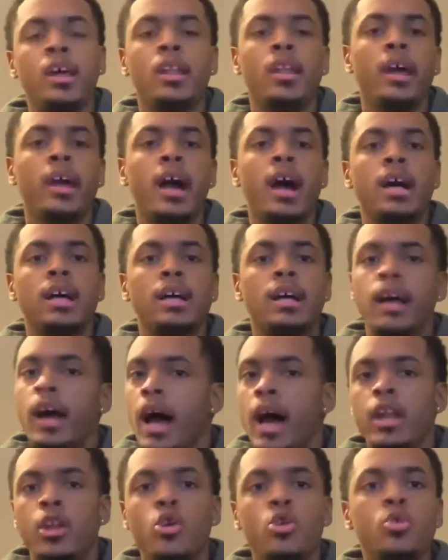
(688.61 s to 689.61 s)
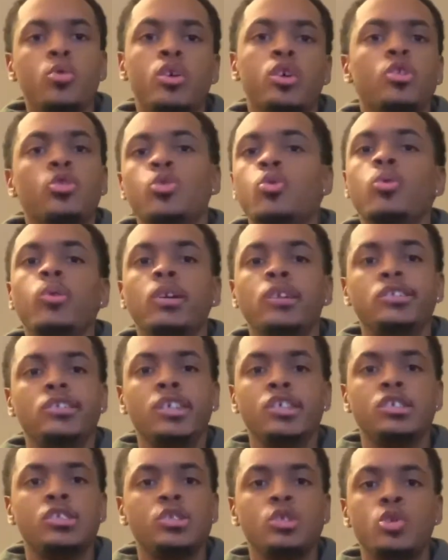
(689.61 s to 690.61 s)
Like, I know you can do it,
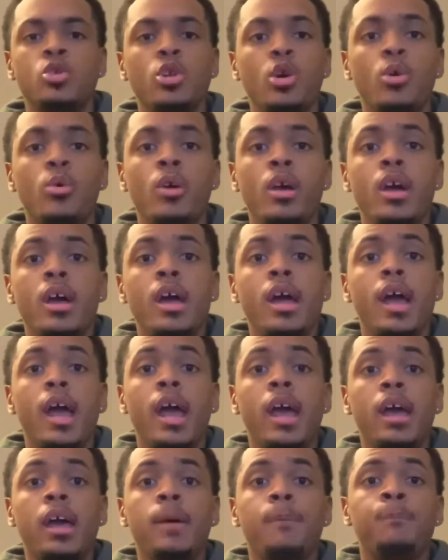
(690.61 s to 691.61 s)
just, you know, and